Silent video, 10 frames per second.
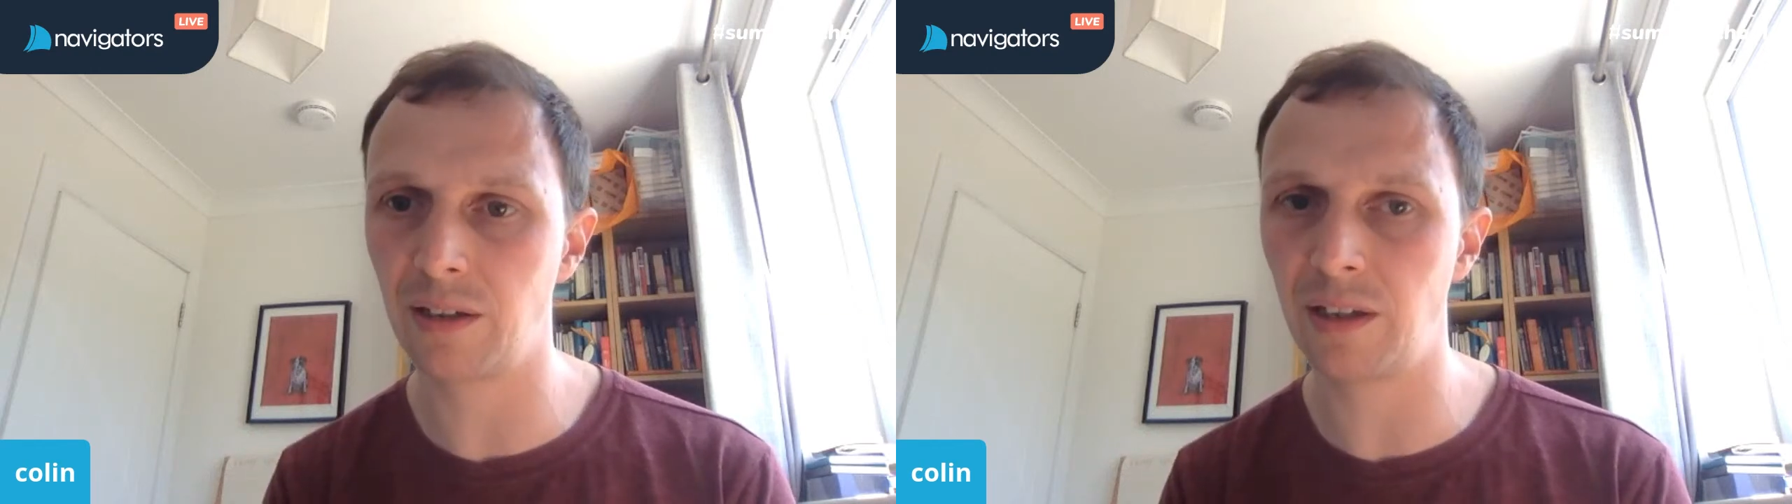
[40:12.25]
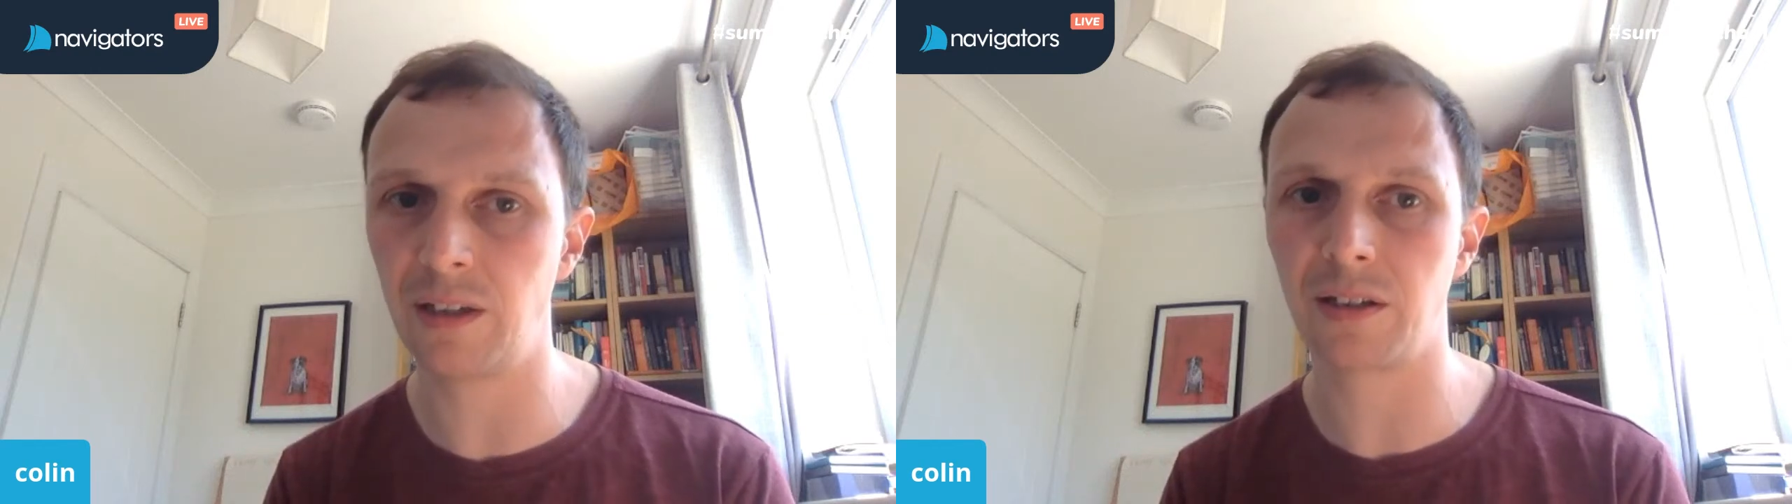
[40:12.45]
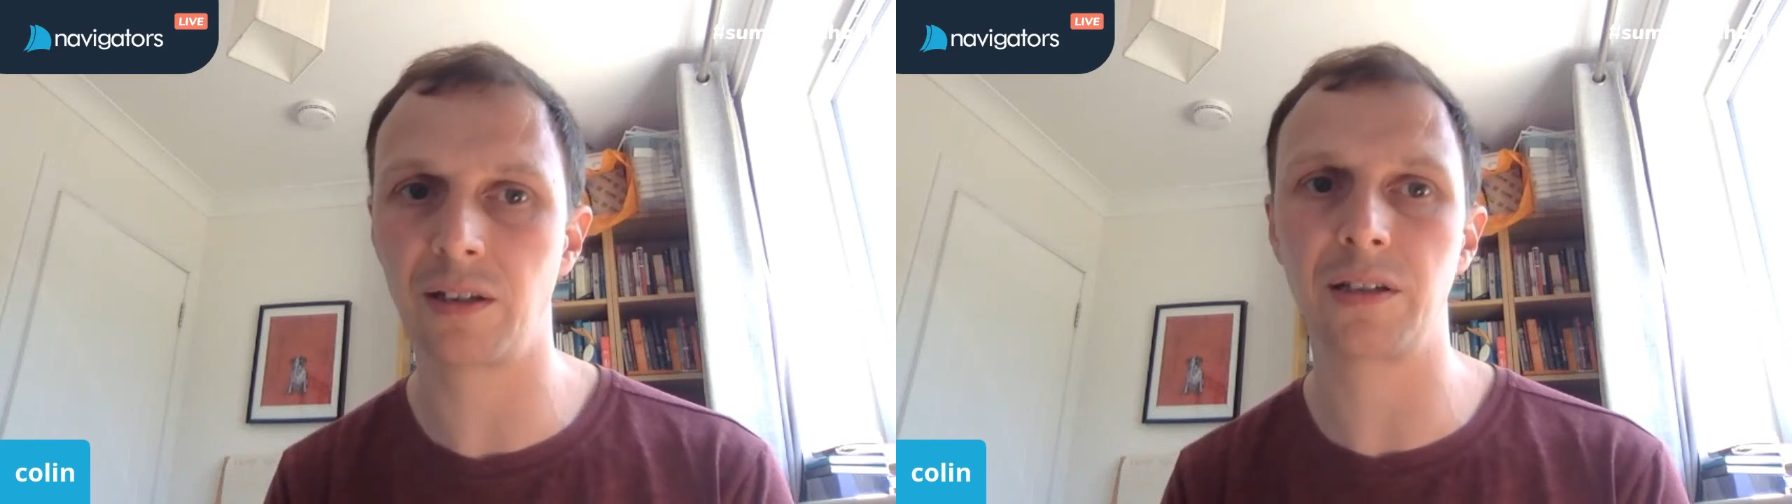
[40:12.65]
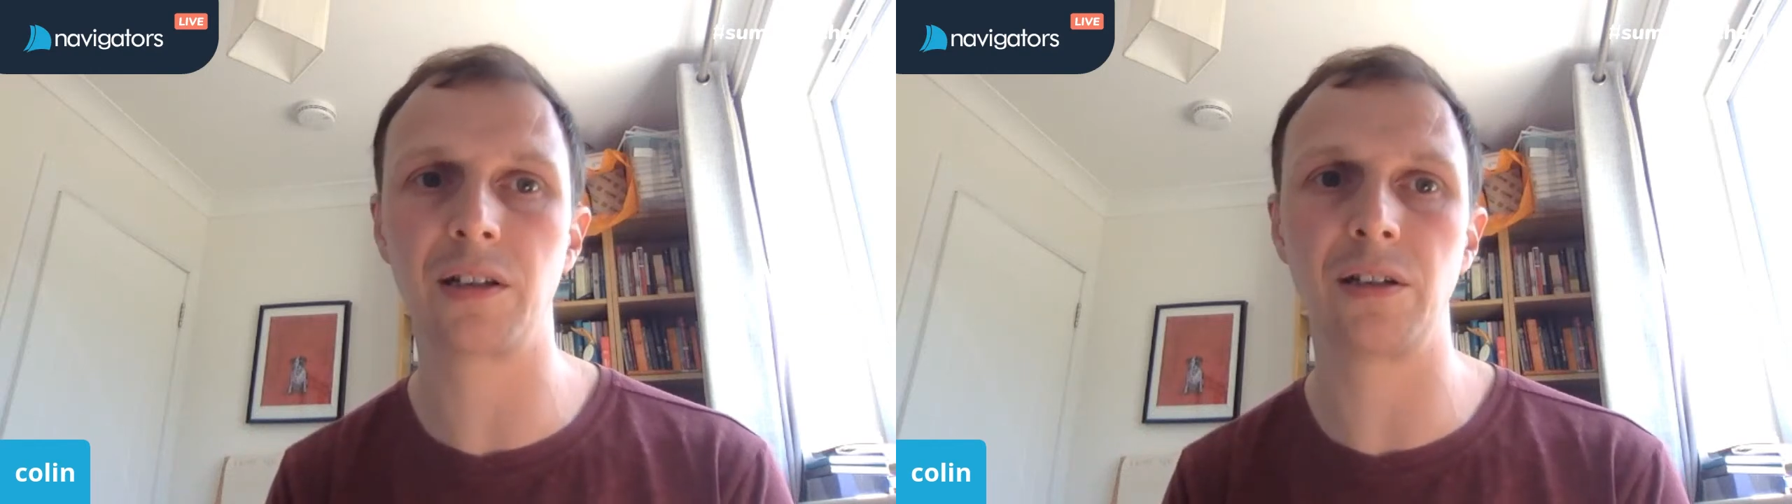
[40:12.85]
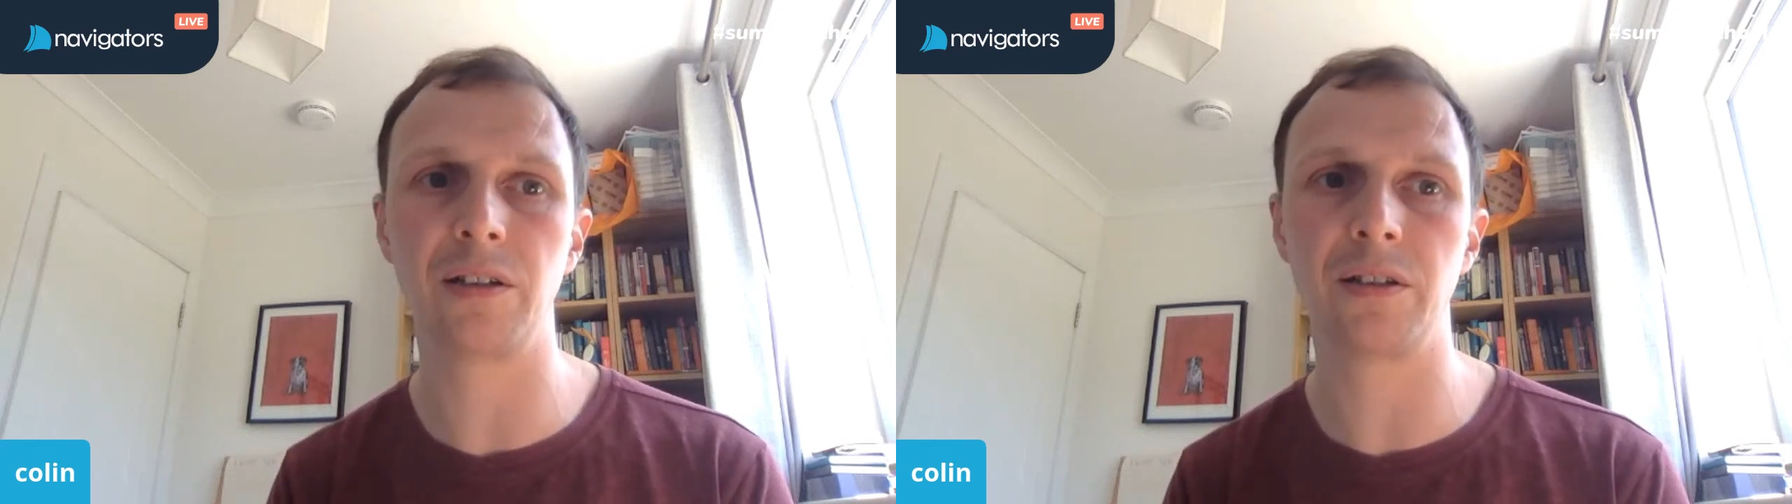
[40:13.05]
he's
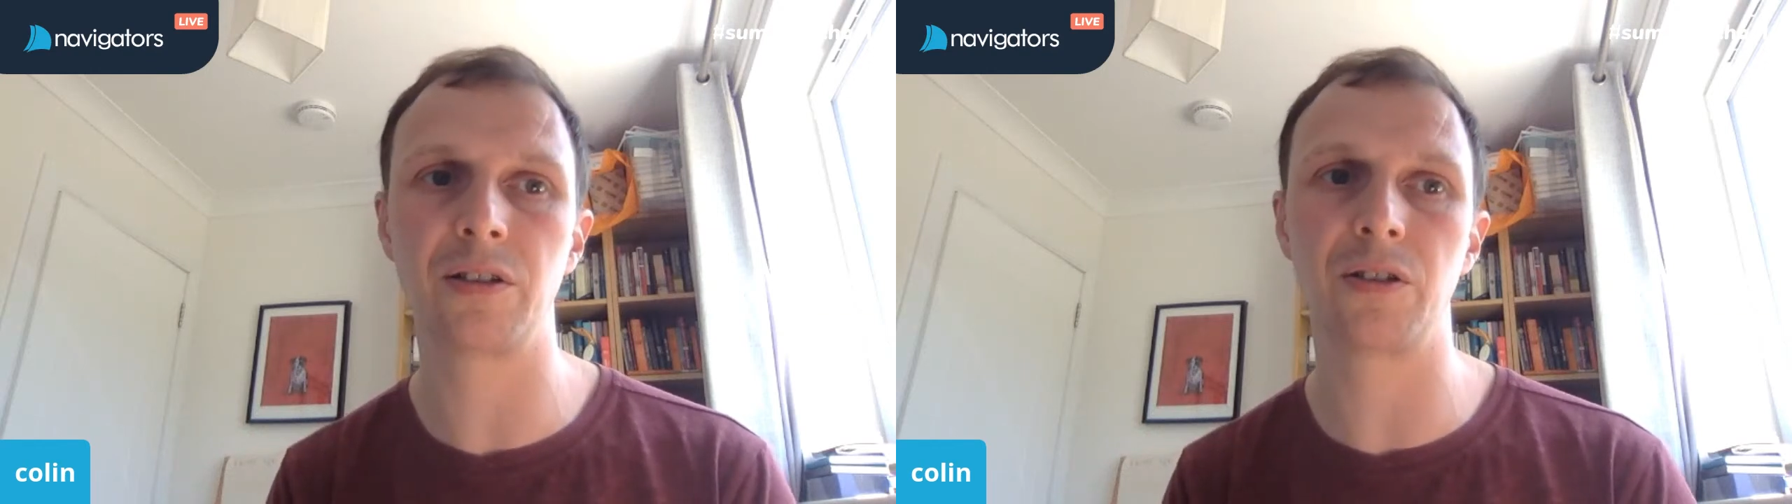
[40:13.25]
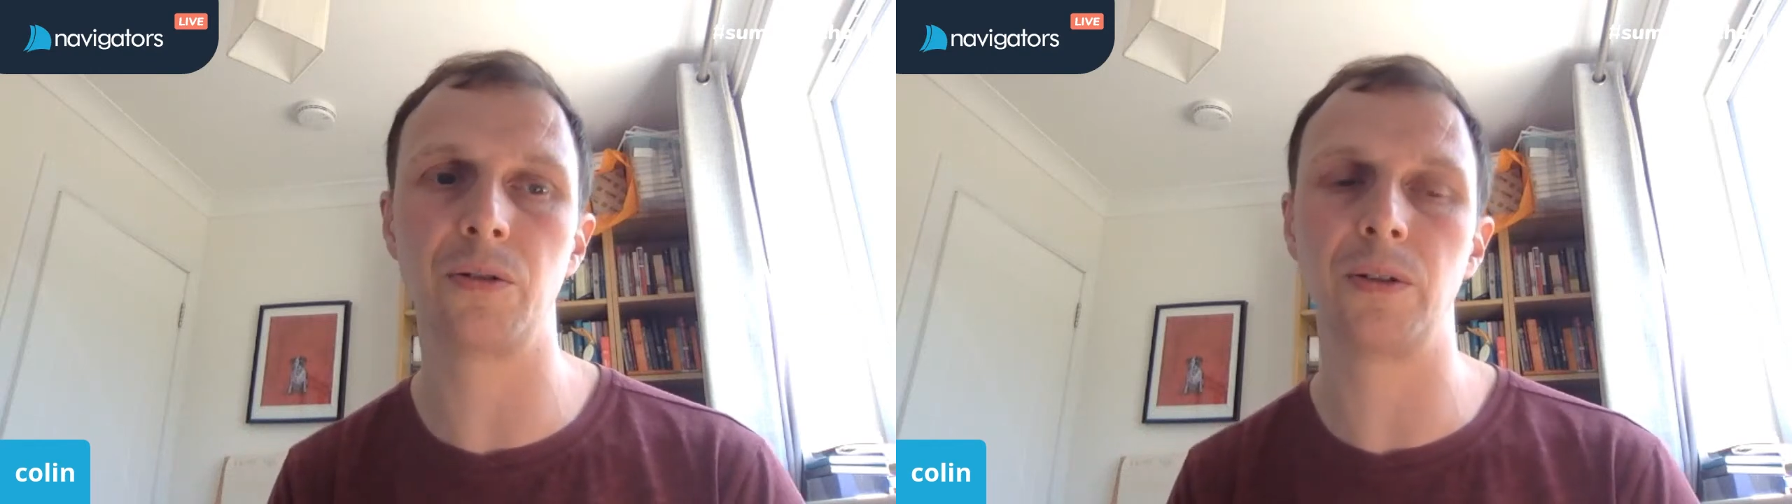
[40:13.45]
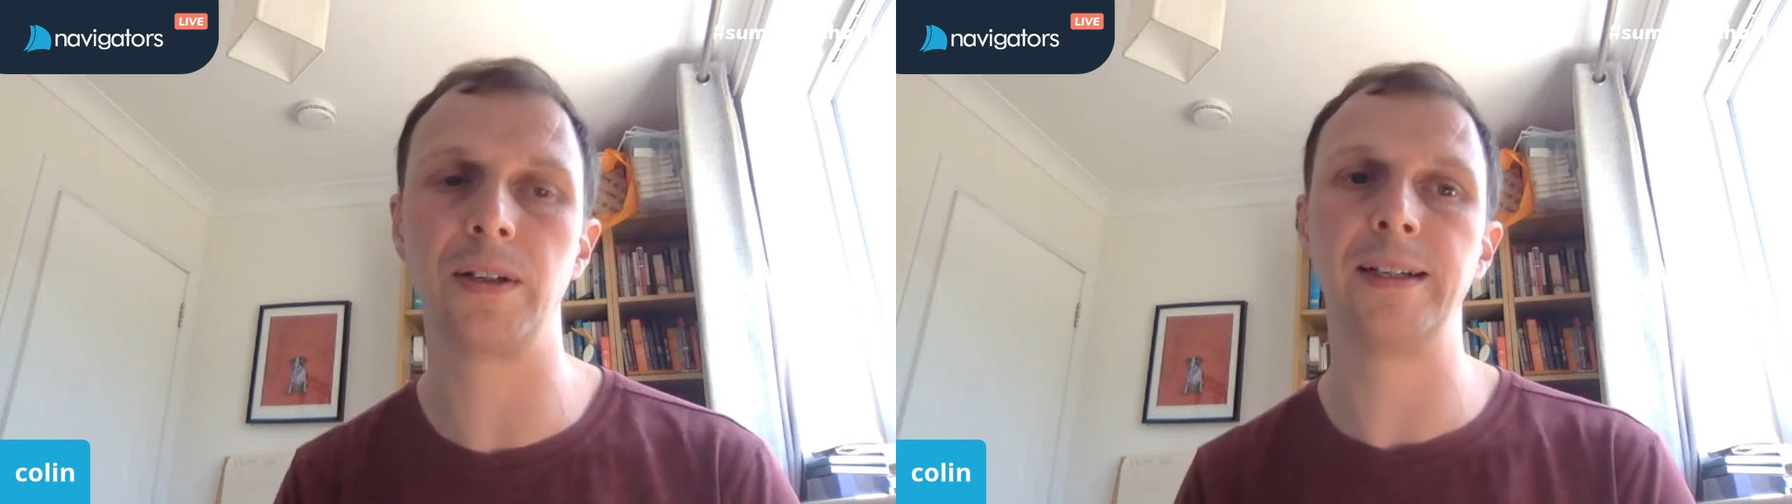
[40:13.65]
declared it so.